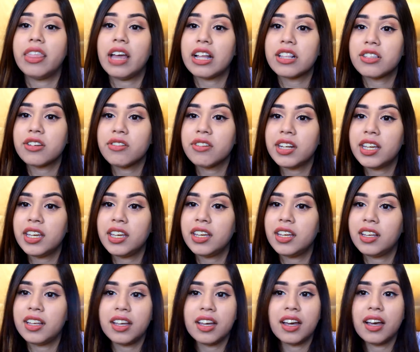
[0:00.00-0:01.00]
that's
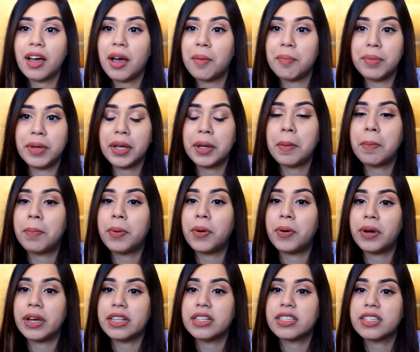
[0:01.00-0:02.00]
already a big
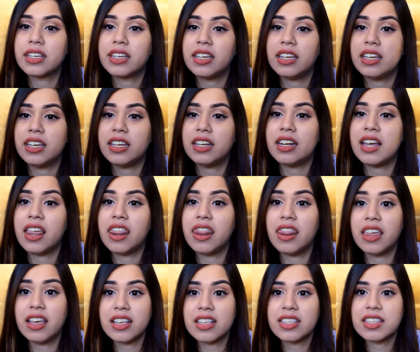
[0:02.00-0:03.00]
point in
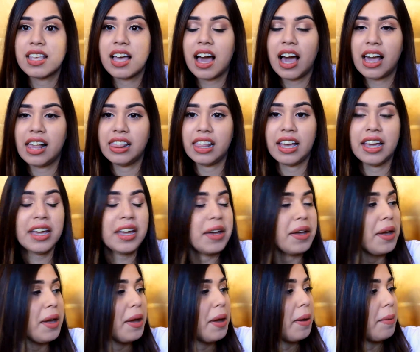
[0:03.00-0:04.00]
this highlight
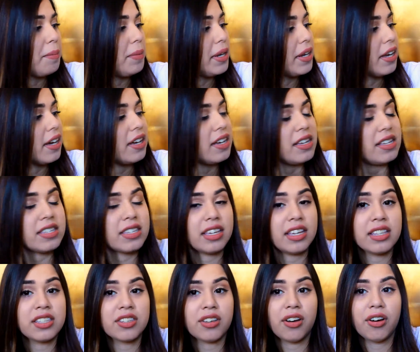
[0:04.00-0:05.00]
because
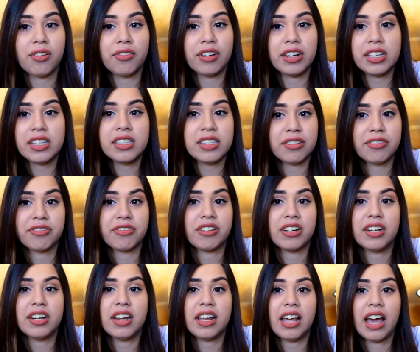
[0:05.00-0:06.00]
it's already
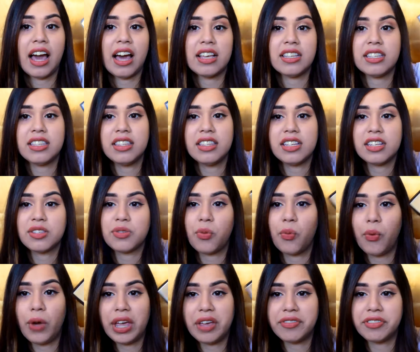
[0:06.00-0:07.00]
different. It has this
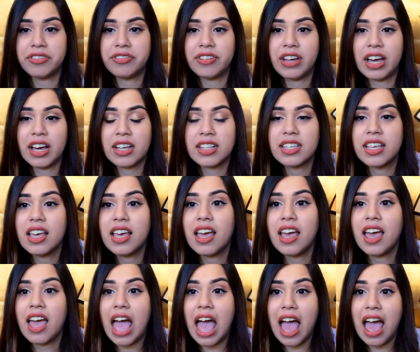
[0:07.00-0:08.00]
wave effect
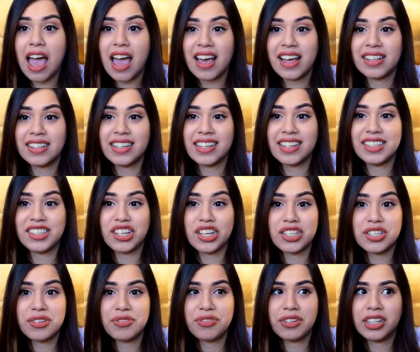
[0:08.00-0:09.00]
and it
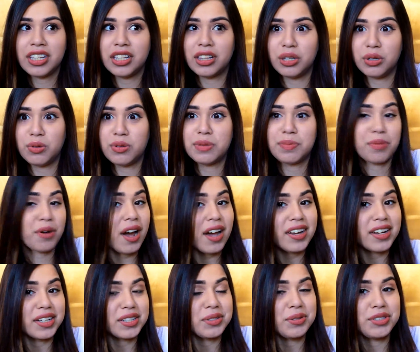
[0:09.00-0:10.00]
doesn't really lose
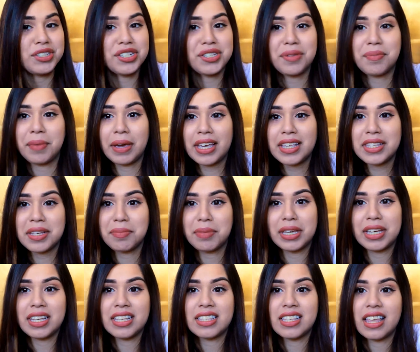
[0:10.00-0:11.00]
product, which is amazing
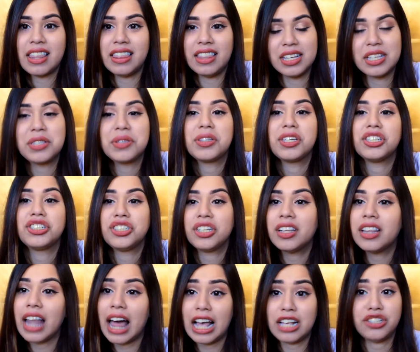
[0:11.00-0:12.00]
because this
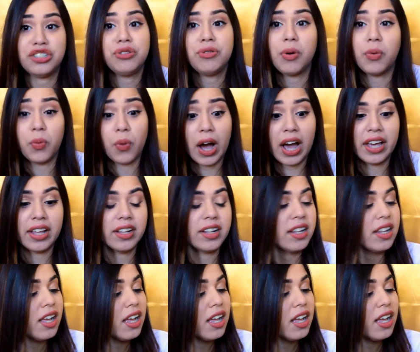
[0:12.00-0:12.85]
should last you a while.